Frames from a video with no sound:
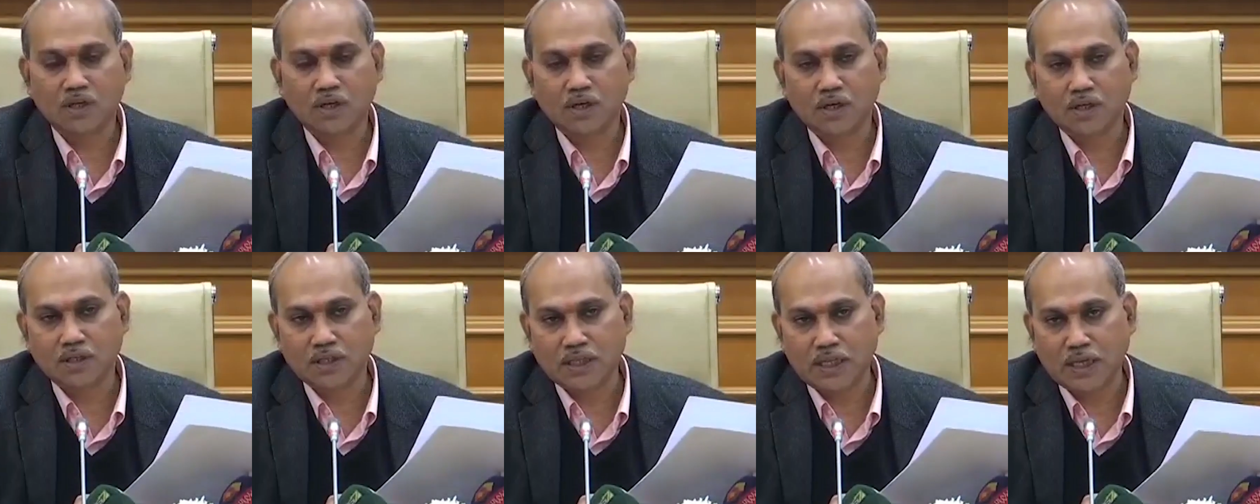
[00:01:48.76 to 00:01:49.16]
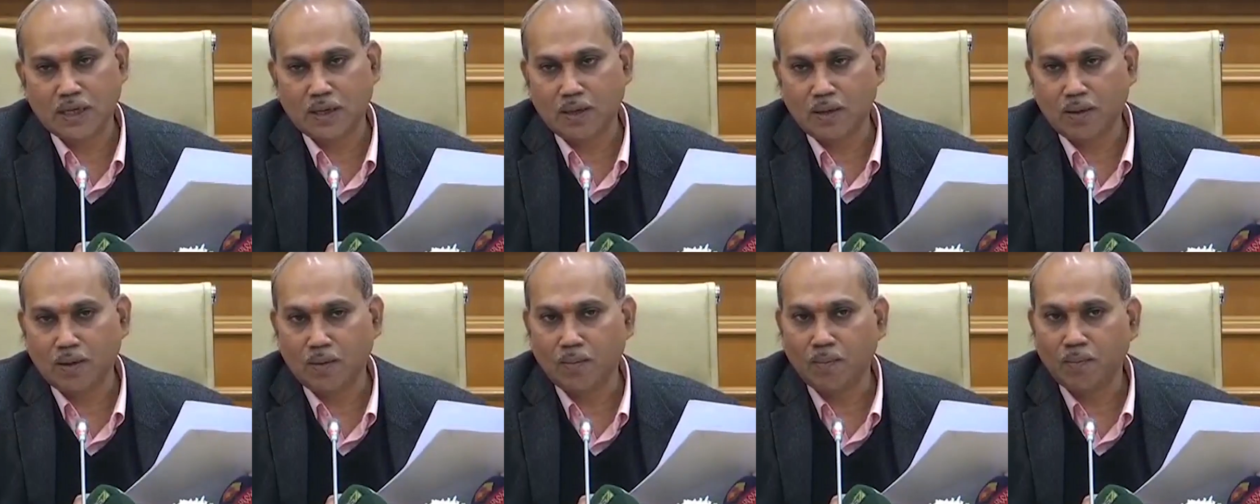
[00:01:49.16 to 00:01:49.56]

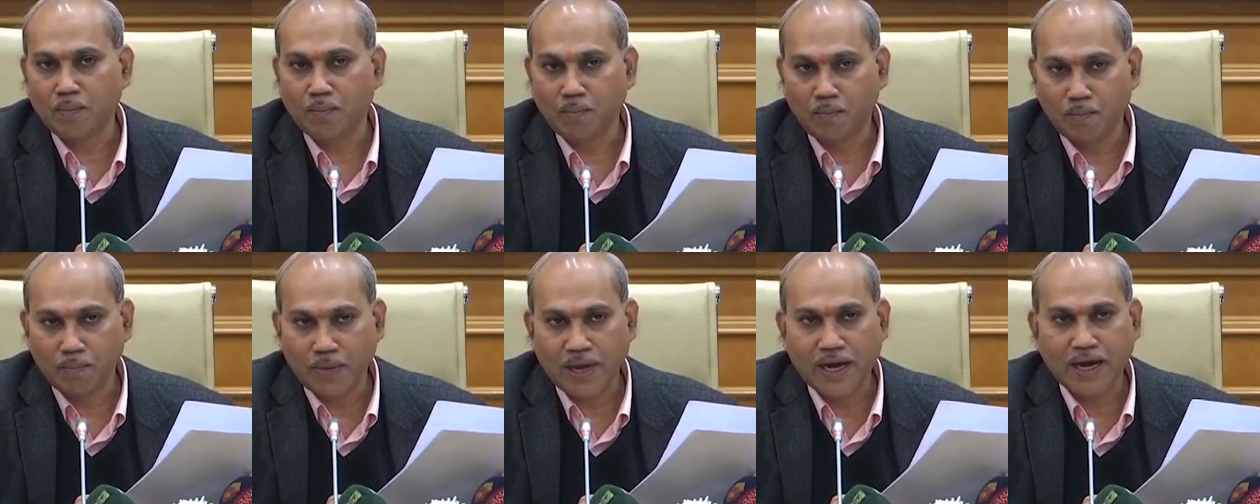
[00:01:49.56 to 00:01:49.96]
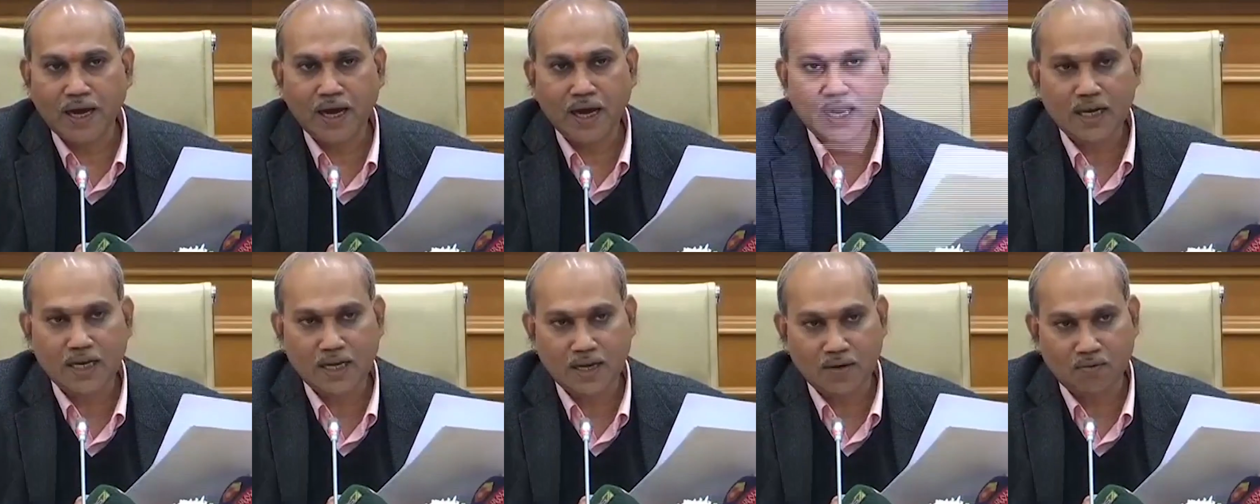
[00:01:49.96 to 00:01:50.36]
the
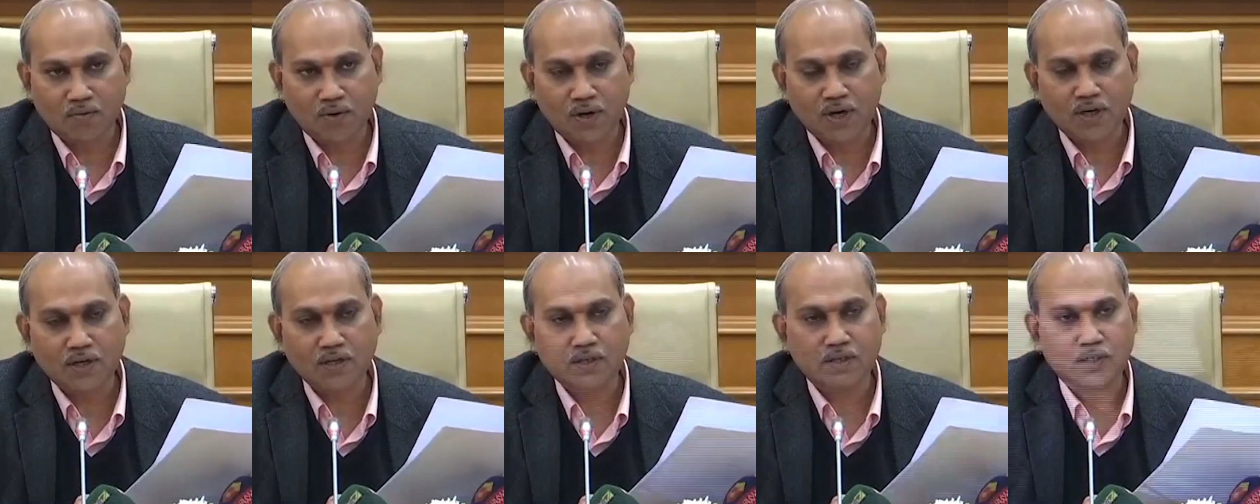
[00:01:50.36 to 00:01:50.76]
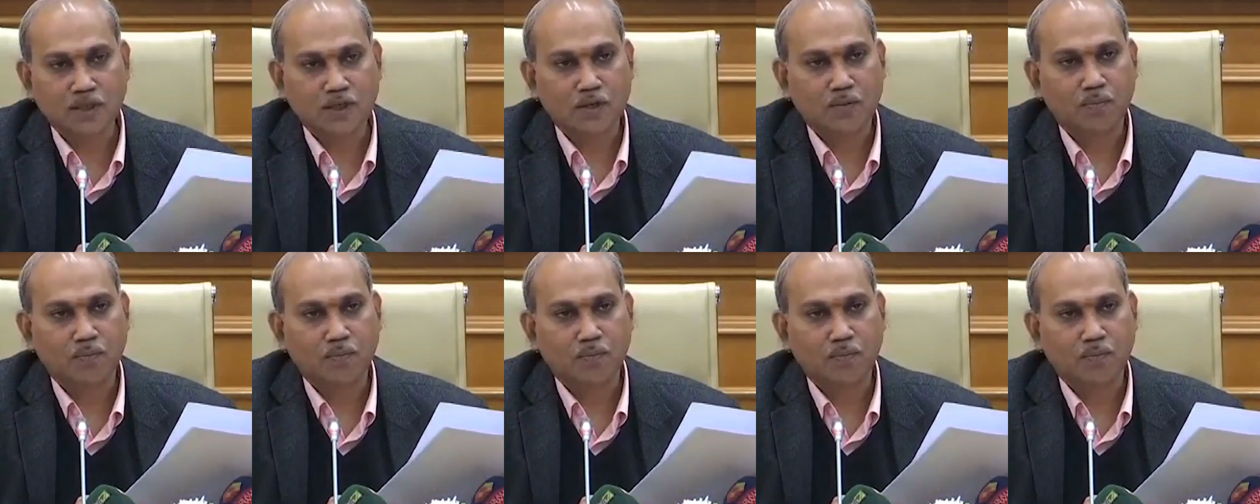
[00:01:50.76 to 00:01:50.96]
Bengali award,